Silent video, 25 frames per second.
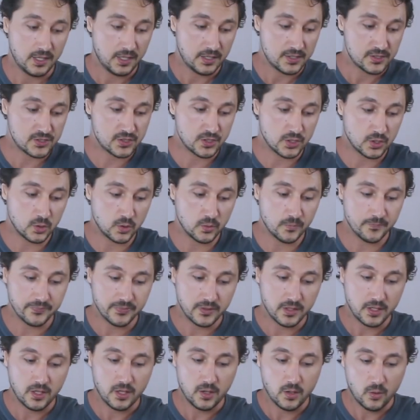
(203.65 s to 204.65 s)
So
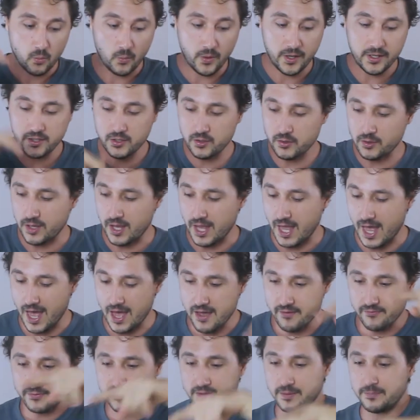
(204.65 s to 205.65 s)
when you
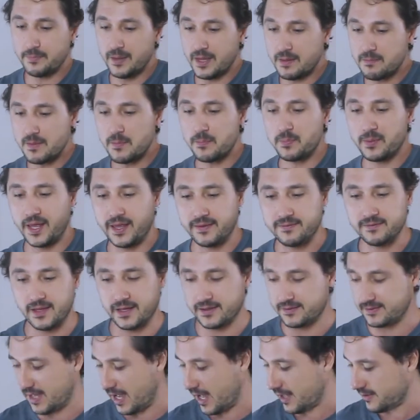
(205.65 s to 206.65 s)
have the baby plant
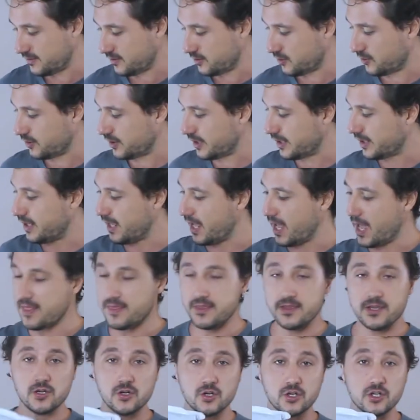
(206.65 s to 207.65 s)
like that, you're gonna
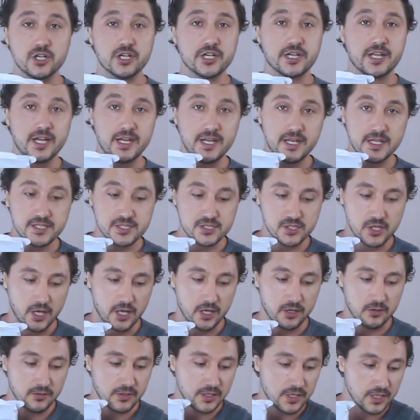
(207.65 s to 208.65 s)
get your organic
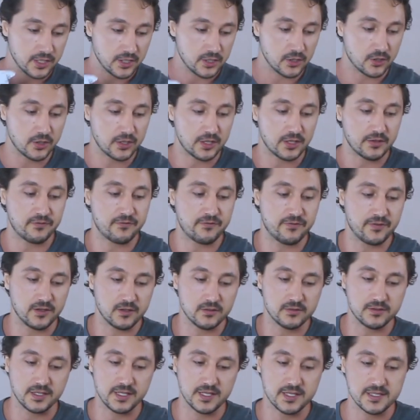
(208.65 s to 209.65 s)
soil, you're gonna
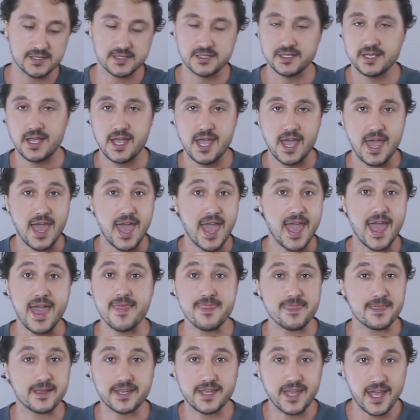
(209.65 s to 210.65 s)
fill this,
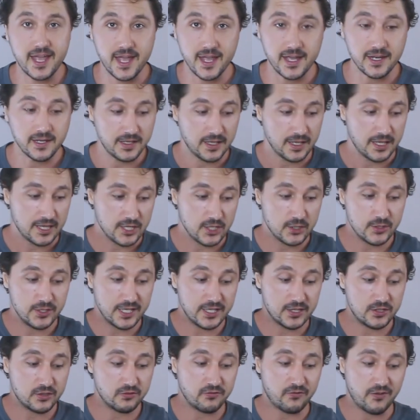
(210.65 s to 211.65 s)
and again, you
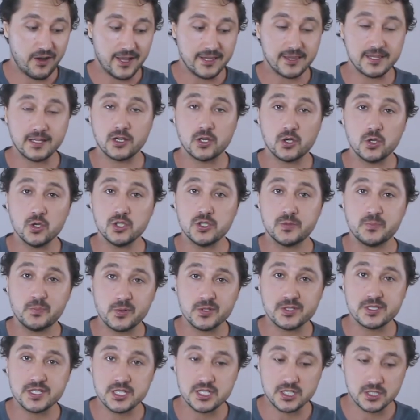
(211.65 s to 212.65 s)
need to find a good
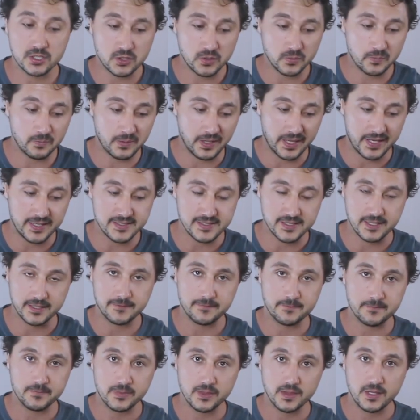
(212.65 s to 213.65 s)
position to place it.
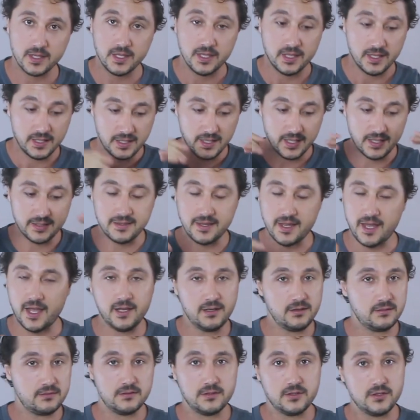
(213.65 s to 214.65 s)
And
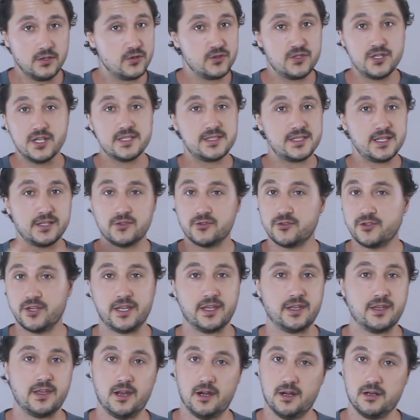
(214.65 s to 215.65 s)
then you just need to
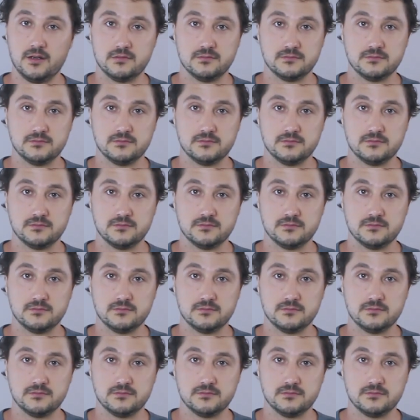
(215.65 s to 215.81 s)
take care.